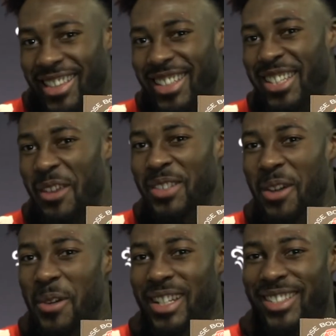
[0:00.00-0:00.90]
The teams
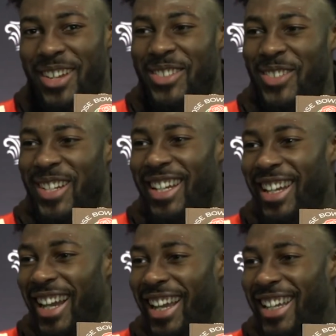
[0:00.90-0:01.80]
that won deserve to win,
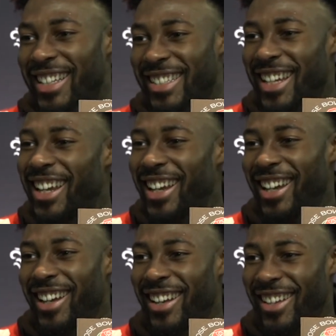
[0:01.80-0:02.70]
I guess.
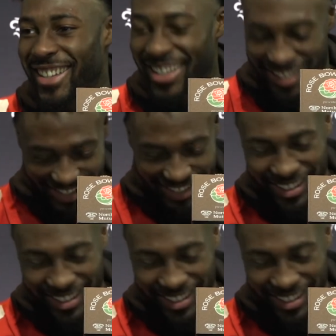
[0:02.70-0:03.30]
Yeah.